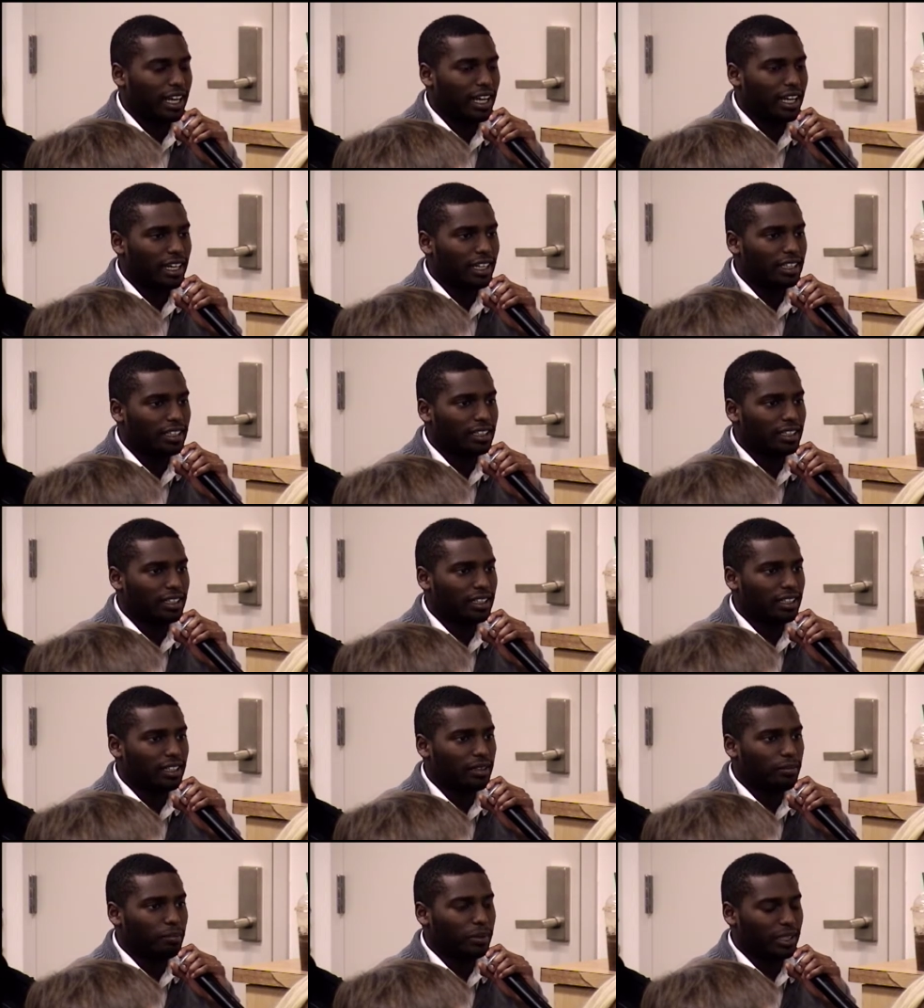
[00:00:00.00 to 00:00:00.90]
And
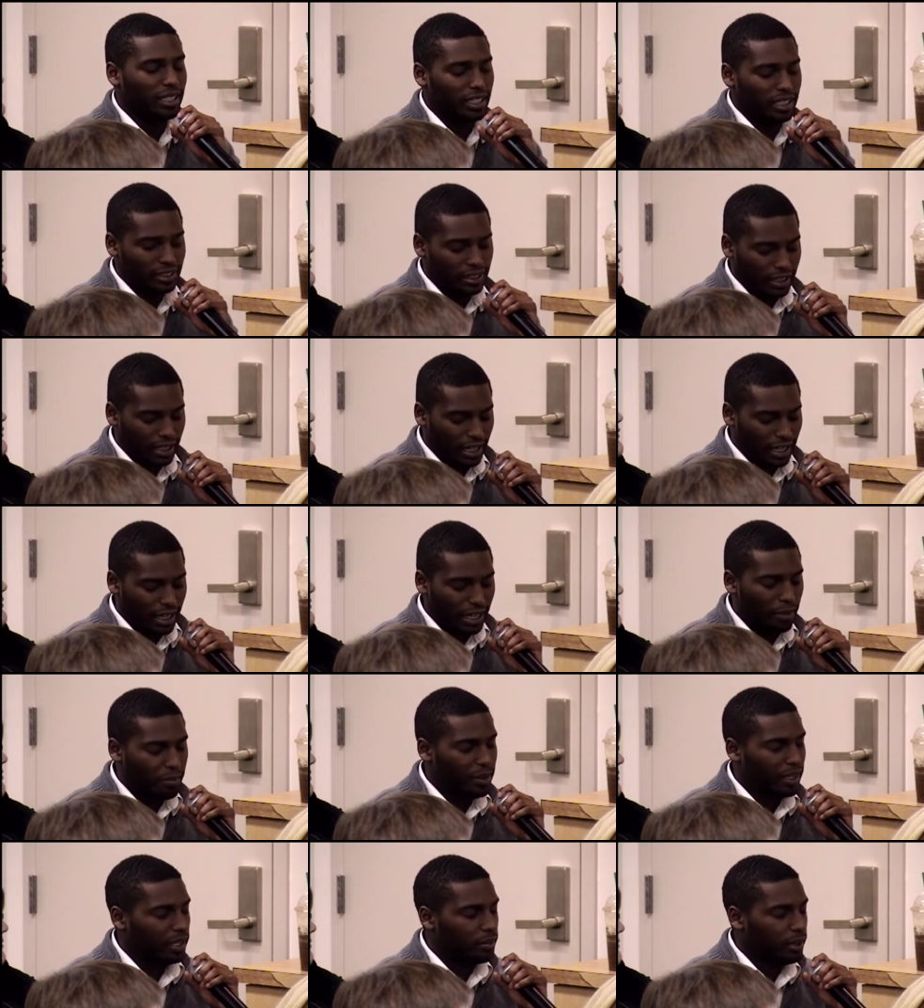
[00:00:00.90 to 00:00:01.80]
because of that,
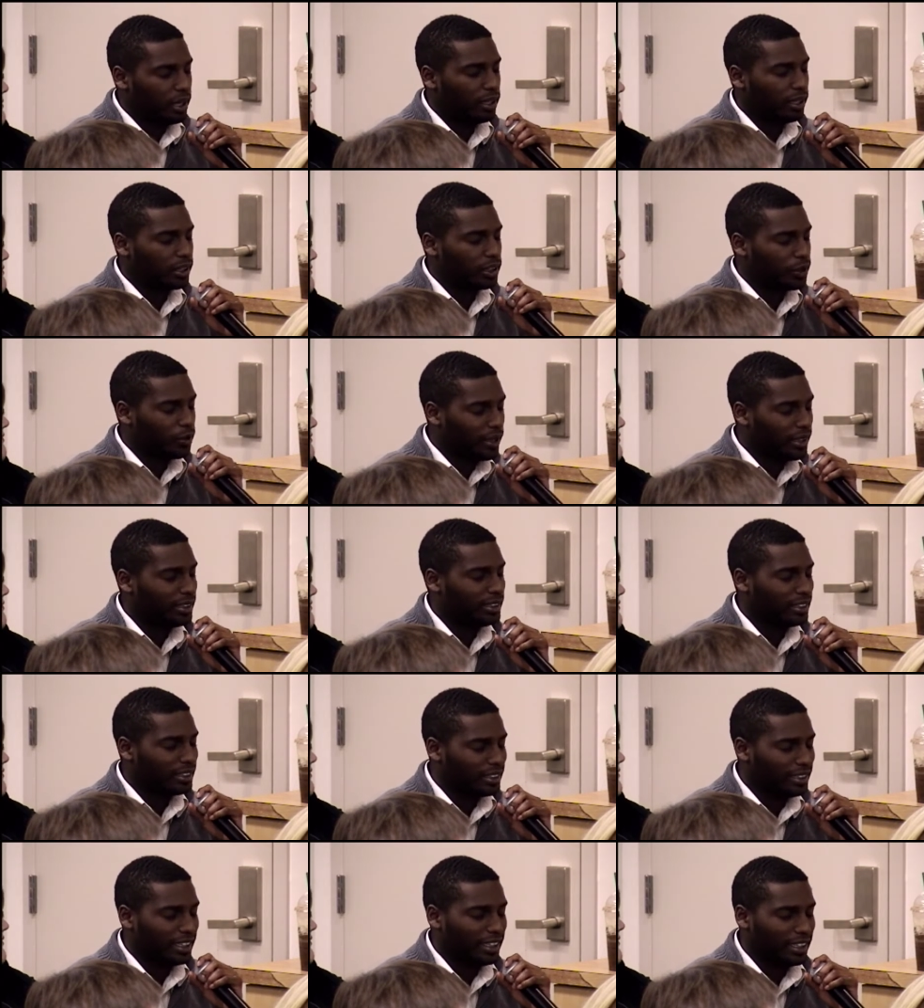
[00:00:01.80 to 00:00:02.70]
I'm thinking about, like,
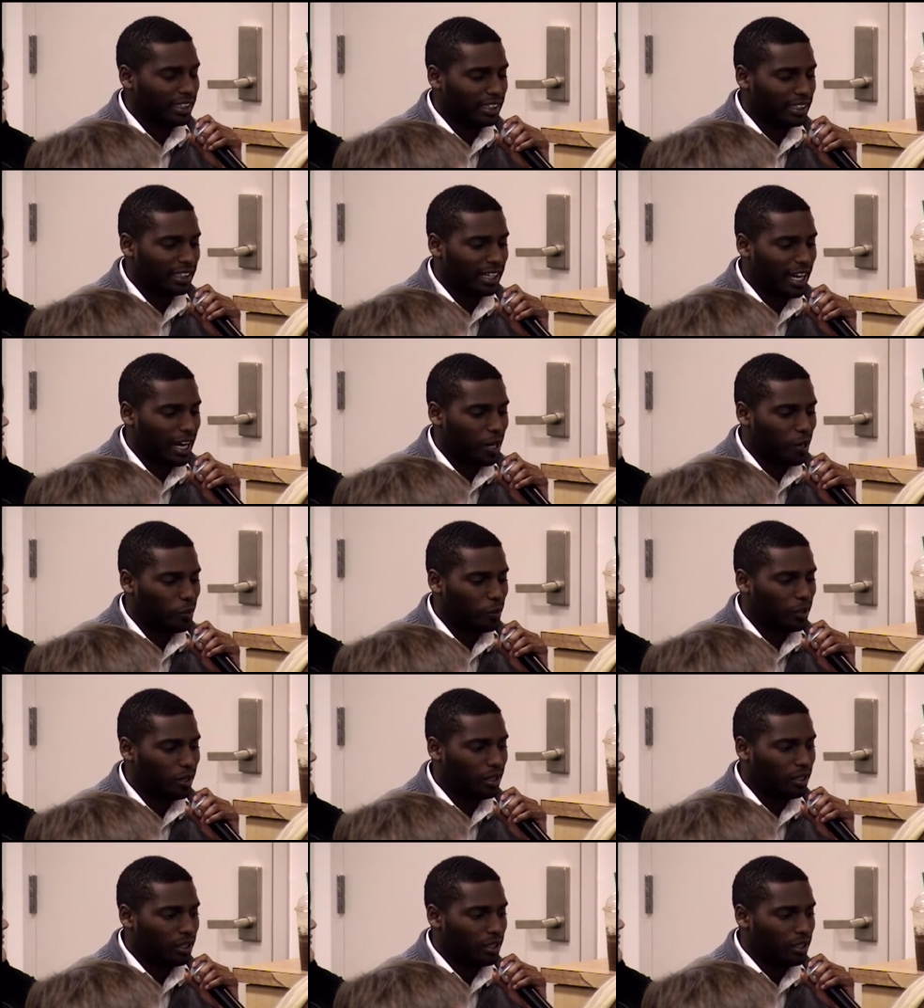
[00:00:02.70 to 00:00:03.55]
2016, how